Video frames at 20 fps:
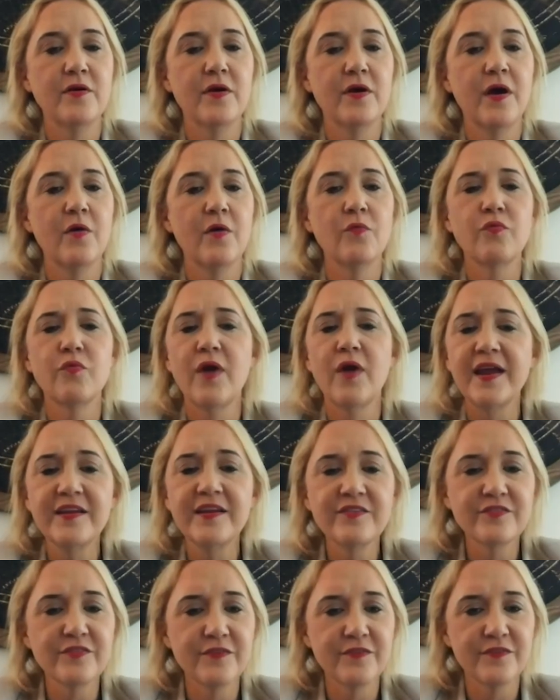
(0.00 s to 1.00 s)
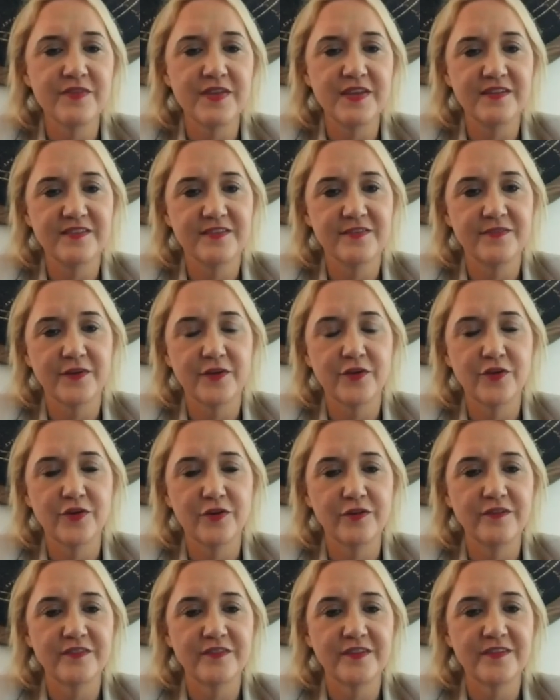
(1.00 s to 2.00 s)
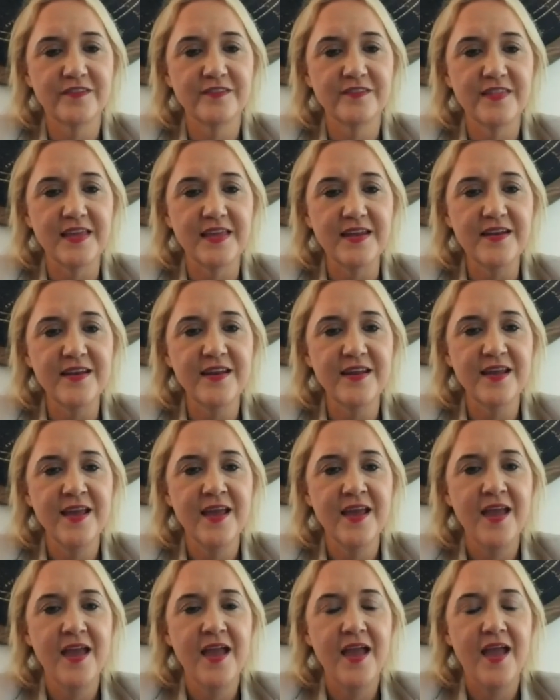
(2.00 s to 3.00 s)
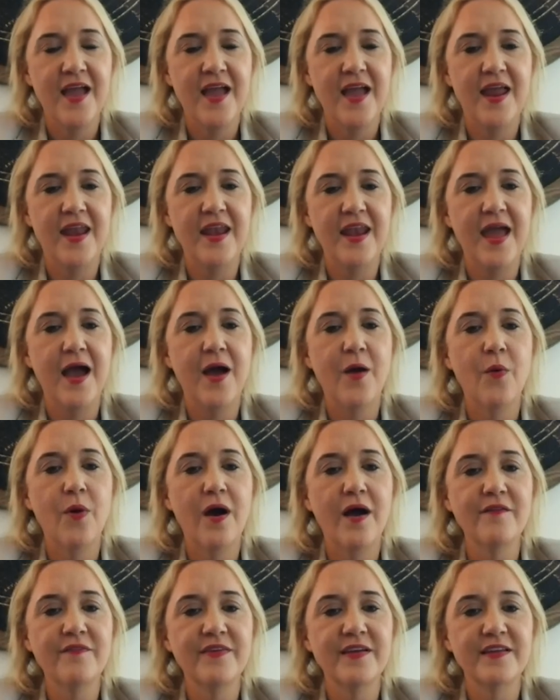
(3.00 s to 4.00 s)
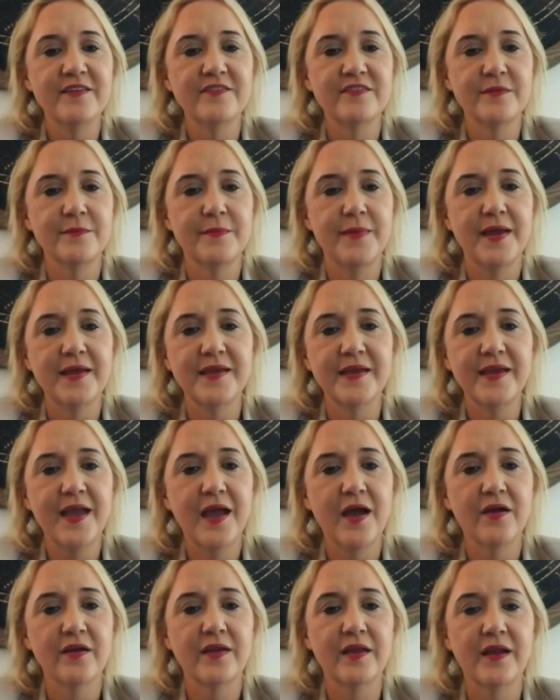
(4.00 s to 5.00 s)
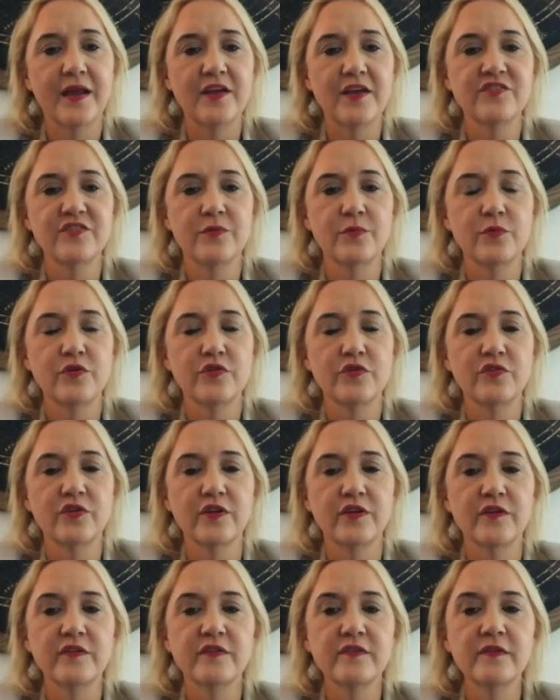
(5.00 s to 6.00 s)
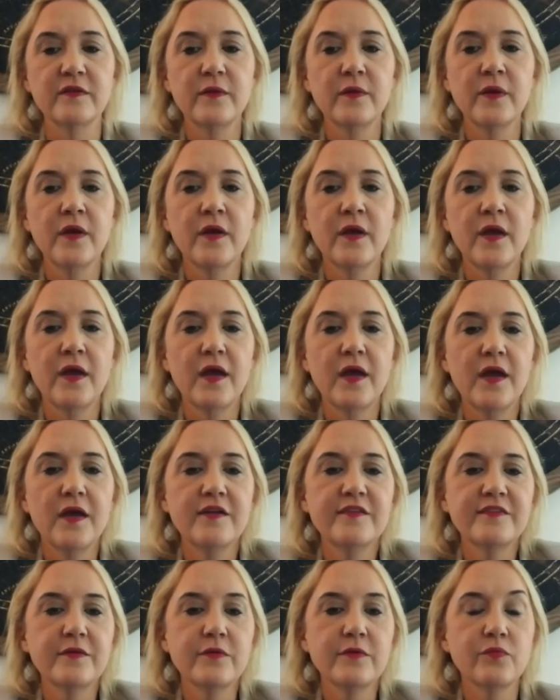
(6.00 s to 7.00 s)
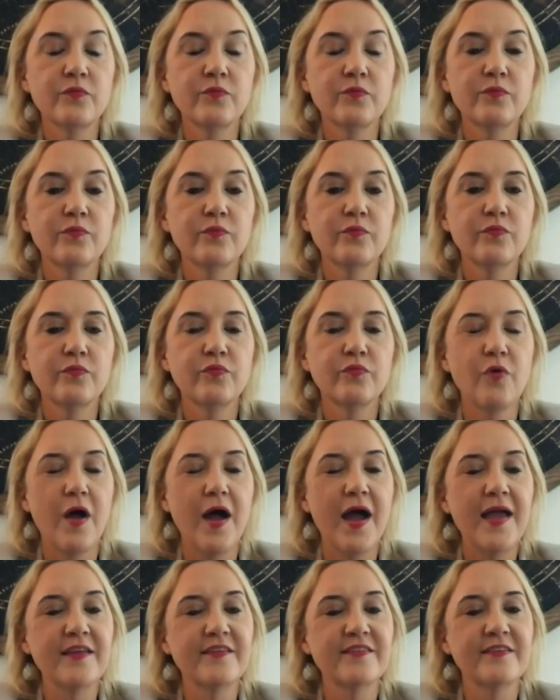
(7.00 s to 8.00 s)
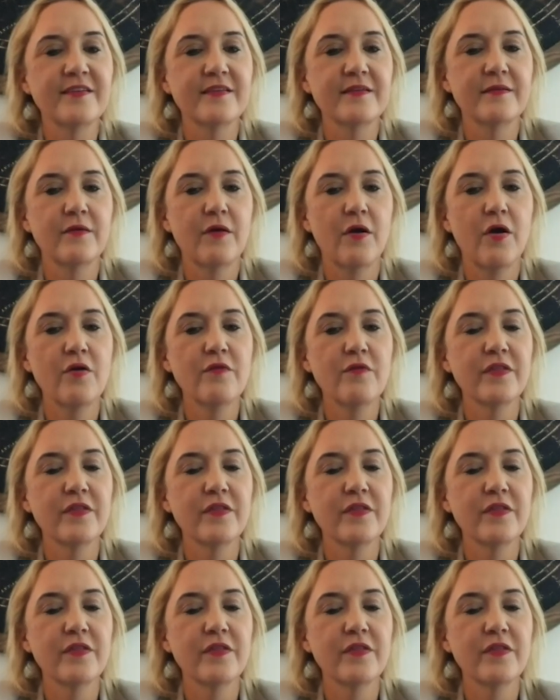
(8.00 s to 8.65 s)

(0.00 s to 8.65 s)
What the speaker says: A range of events have occurred since then, and now I've had to make a calculation, which is it right over